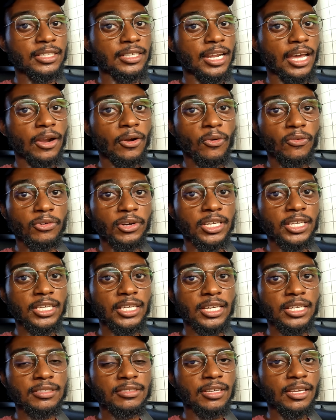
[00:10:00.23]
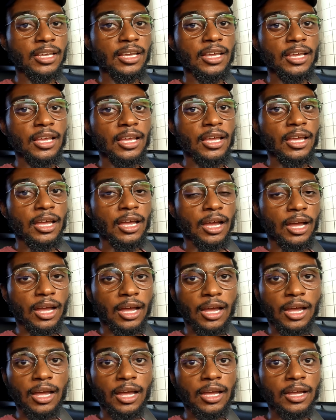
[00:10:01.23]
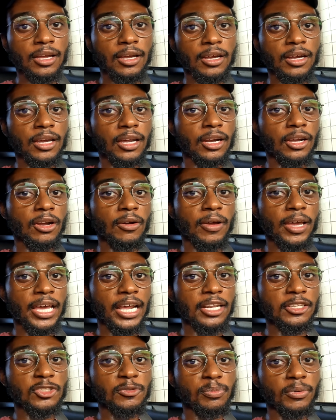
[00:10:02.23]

did not overheat uh, gonna go ahead and